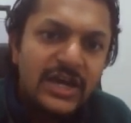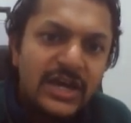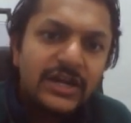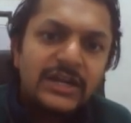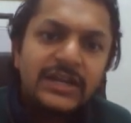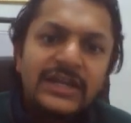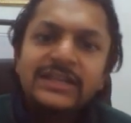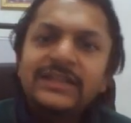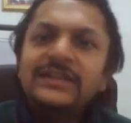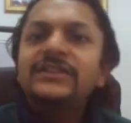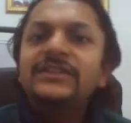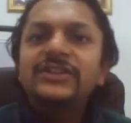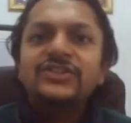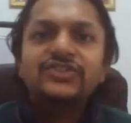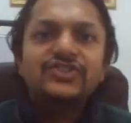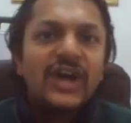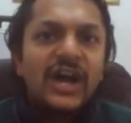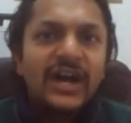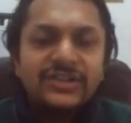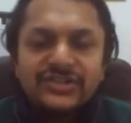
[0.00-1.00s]
Neither the
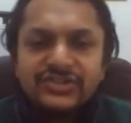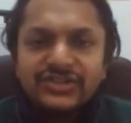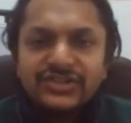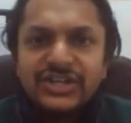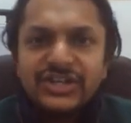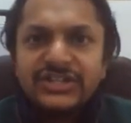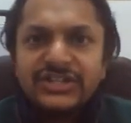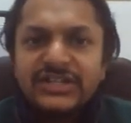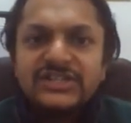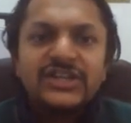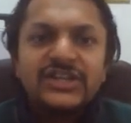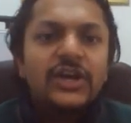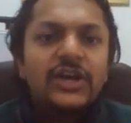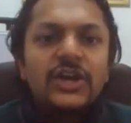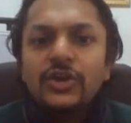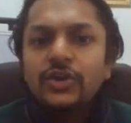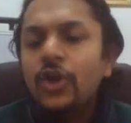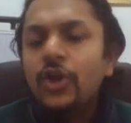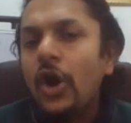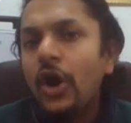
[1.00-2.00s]
charge changes
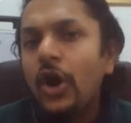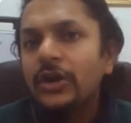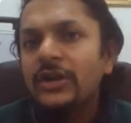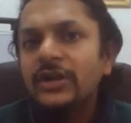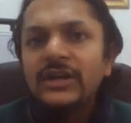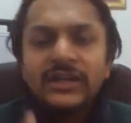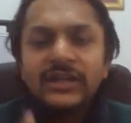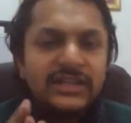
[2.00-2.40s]
nor